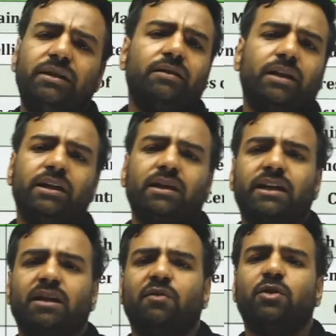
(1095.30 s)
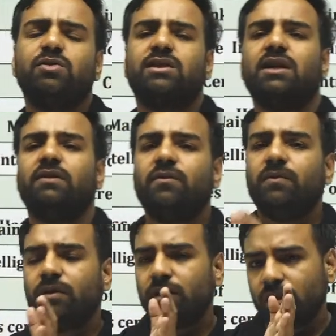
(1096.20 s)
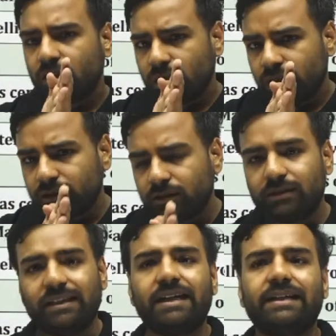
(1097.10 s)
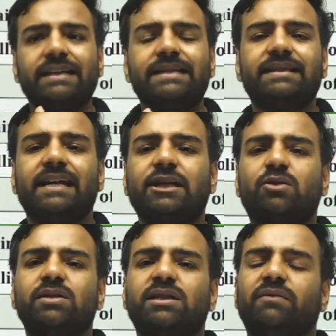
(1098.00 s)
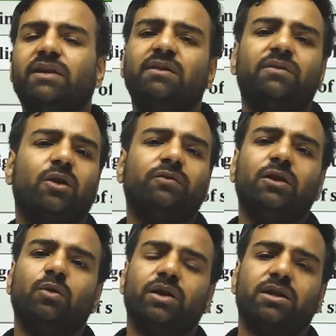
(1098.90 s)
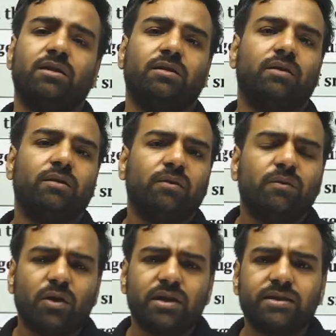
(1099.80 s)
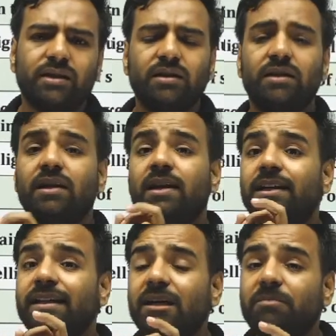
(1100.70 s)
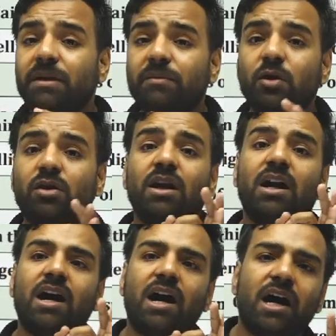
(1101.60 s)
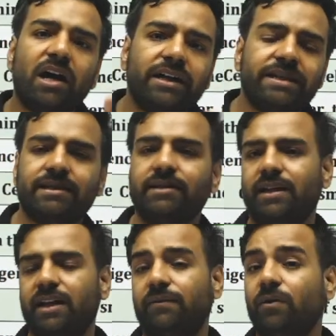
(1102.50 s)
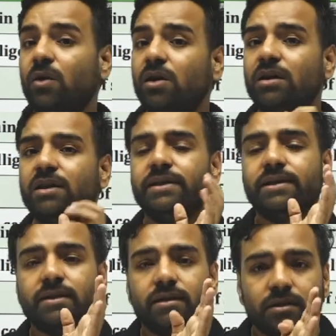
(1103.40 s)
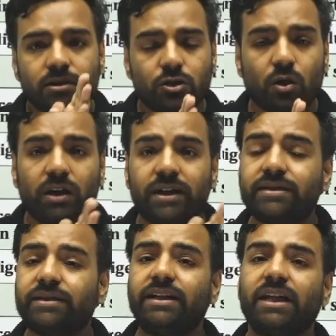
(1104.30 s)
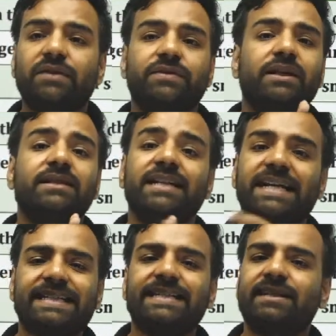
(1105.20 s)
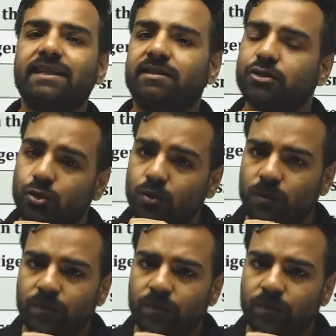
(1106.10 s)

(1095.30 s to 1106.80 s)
data I want to save, that is actually saving in one of the location. What is that? That may be your hard disk drive or solid state drives, that is SSDs. True.